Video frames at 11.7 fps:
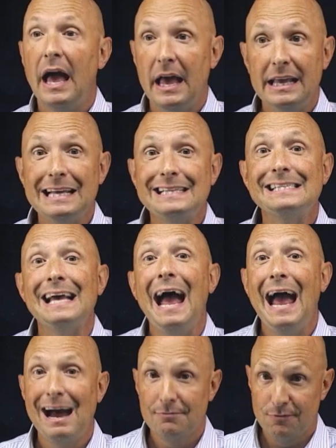its
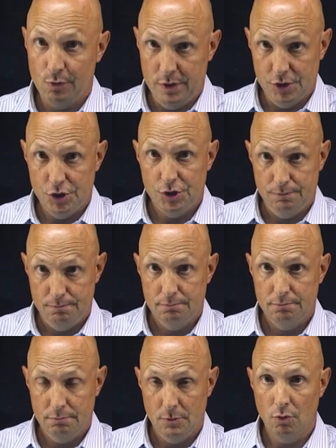average.
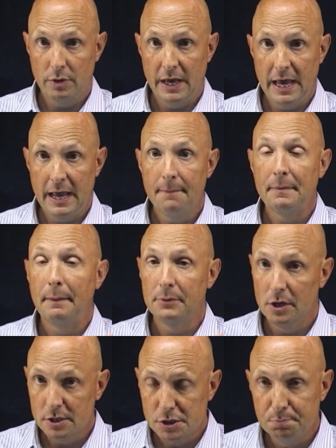Okay? I'm going
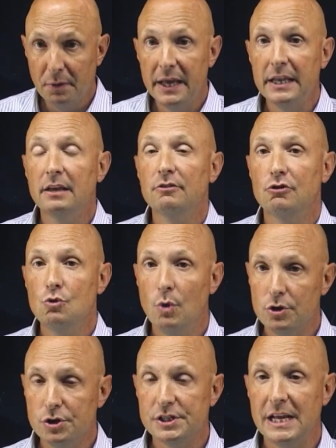to explain it so you
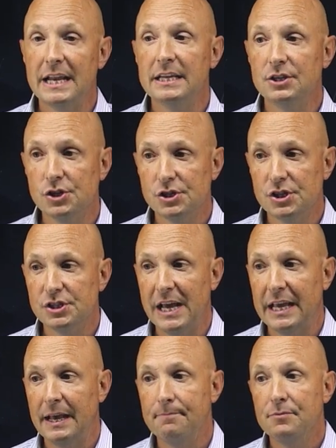understand it in just a
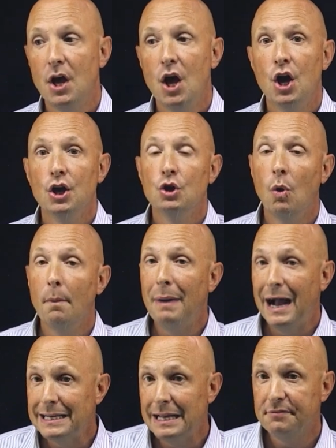second. You know what
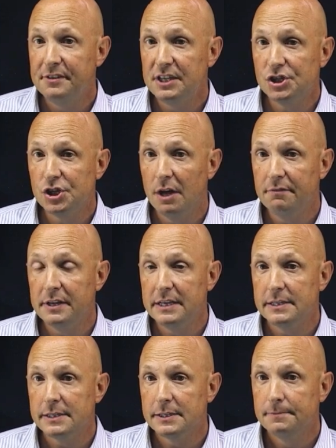my definition of it
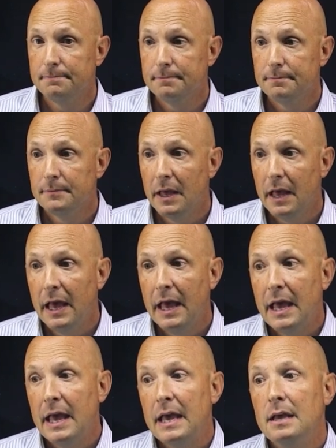is?
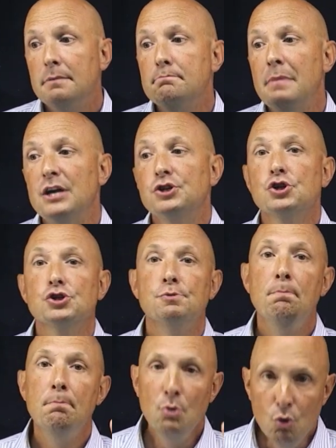It measures
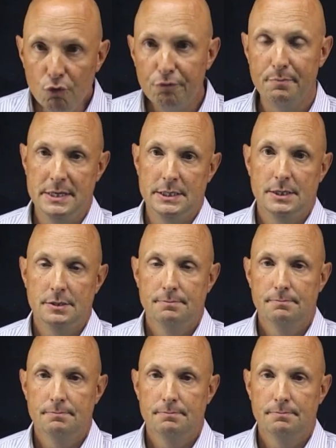movement